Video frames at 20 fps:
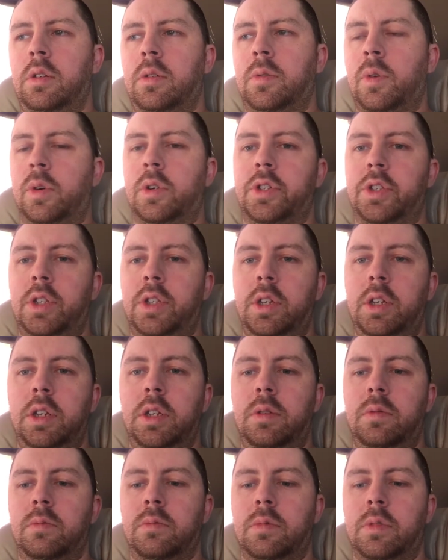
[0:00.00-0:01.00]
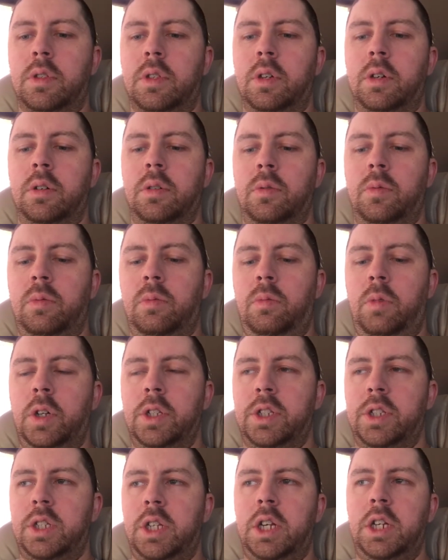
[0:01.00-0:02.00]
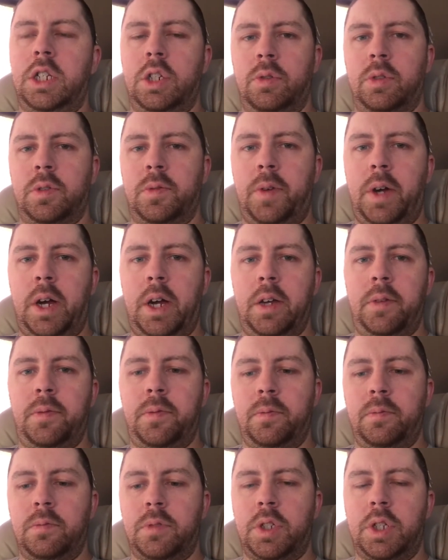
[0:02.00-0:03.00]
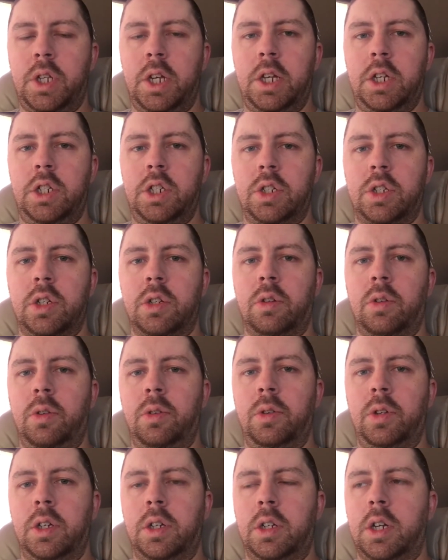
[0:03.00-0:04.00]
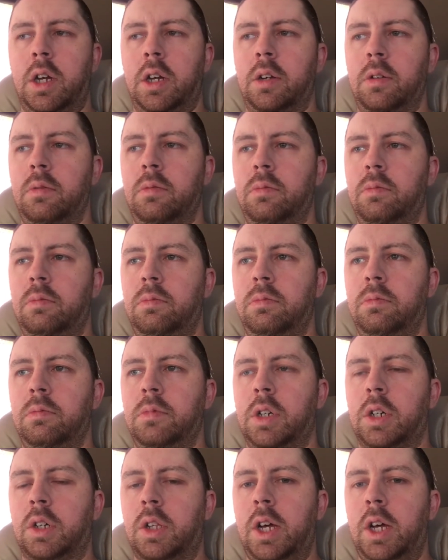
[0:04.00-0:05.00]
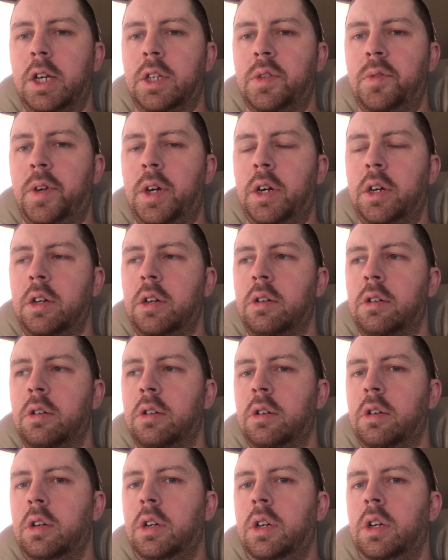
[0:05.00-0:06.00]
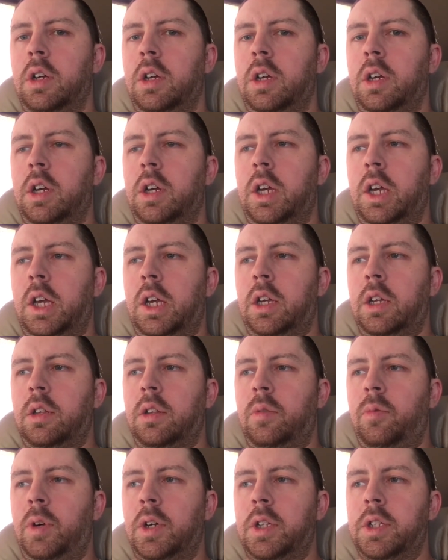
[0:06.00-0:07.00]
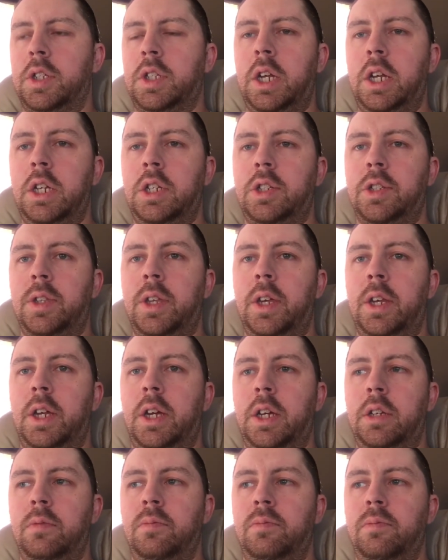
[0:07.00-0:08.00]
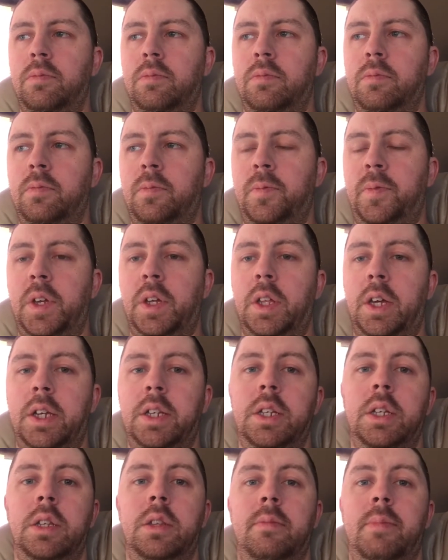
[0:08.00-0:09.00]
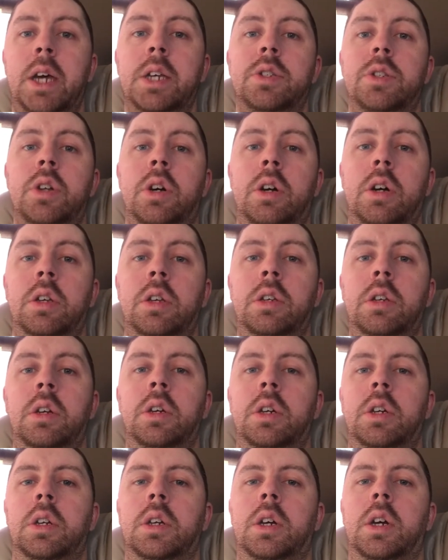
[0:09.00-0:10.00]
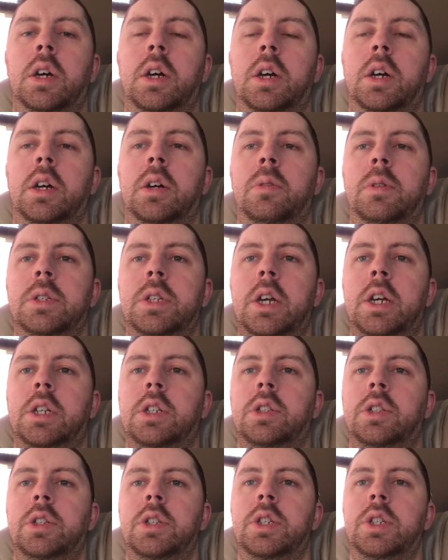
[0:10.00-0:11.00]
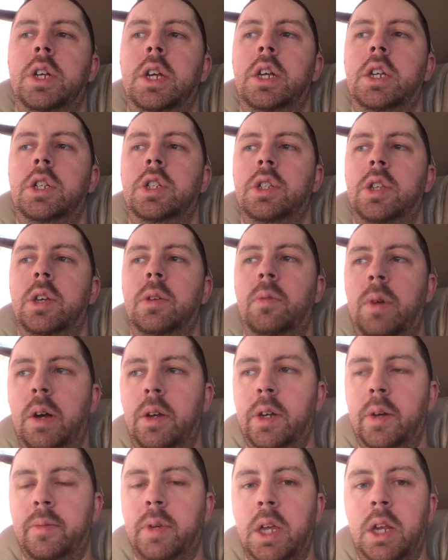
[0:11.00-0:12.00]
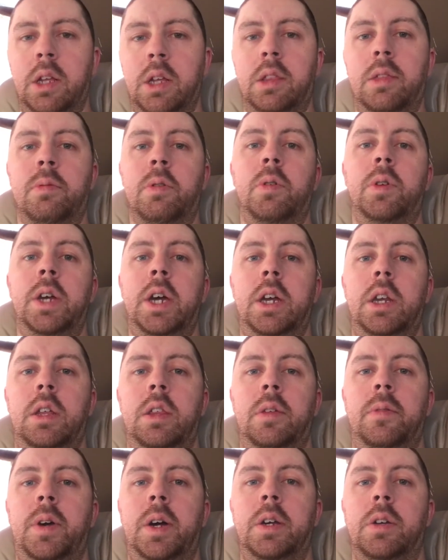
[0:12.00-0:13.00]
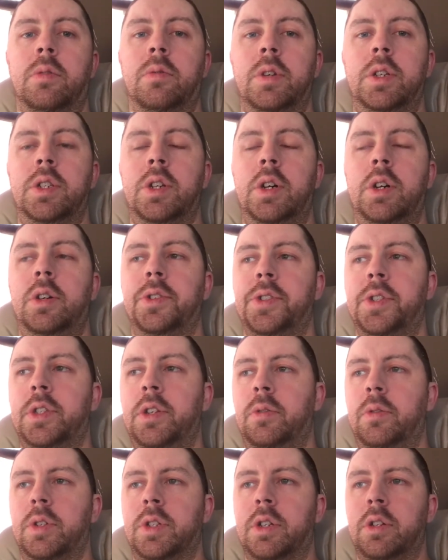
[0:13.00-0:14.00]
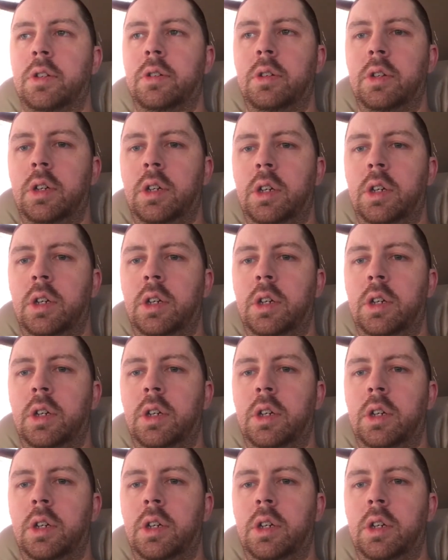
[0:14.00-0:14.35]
course, the one stage, it was five stages, including a classifier. And the one stage that I feel I did the best on was actually a stage that wound up getting thrown out of the final results. There was a